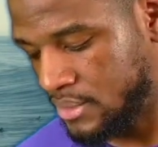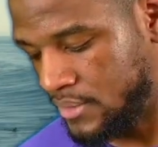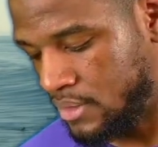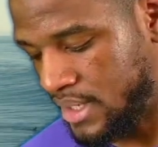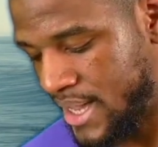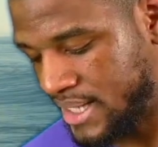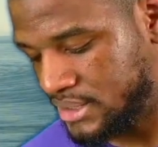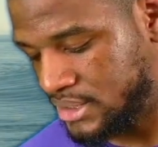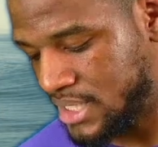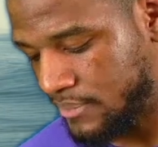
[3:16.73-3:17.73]
So when you go to
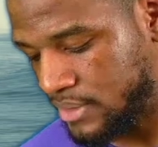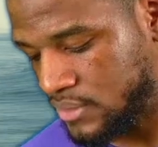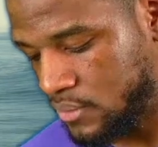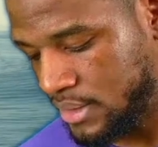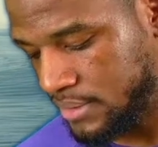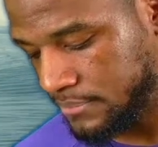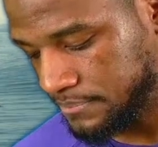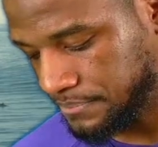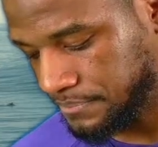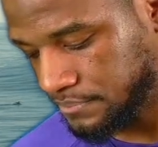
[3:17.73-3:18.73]
Exodus chapter 20,
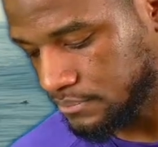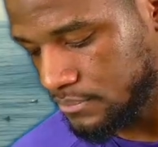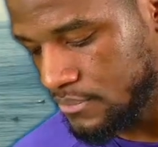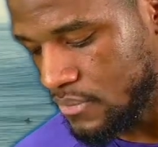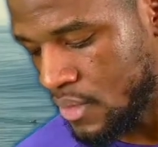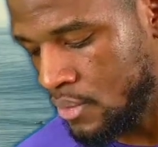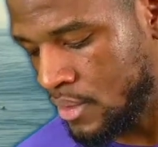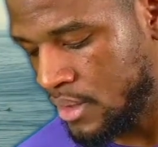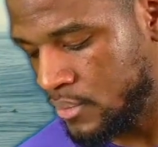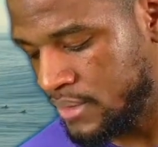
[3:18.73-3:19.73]

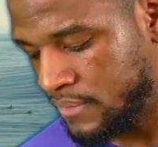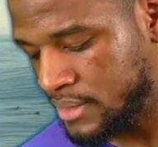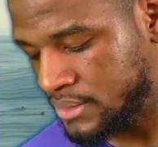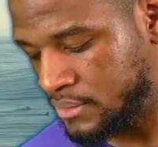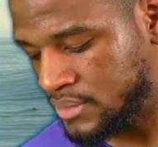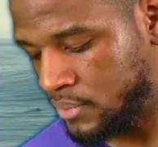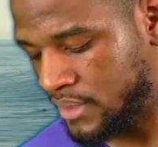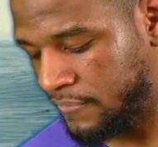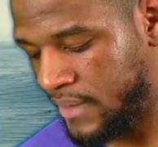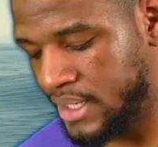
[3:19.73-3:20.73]
we're going to read verse 2
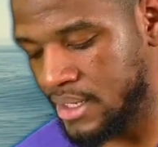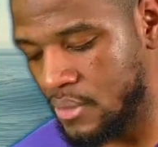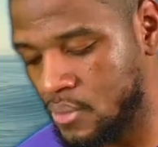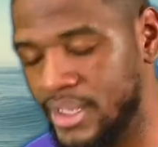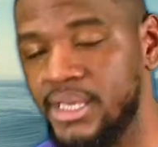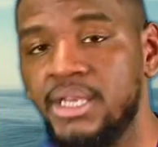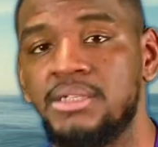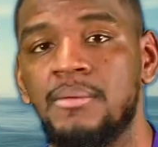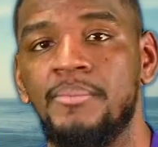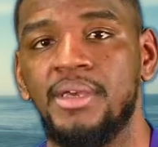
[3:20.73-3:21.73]
so we can find out what
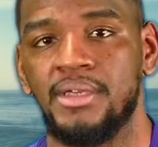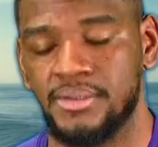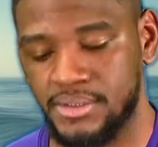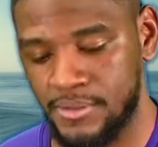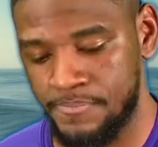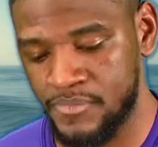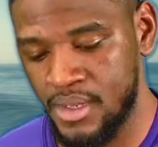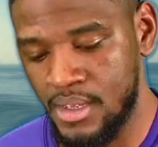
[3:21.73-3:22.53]
Egypt means.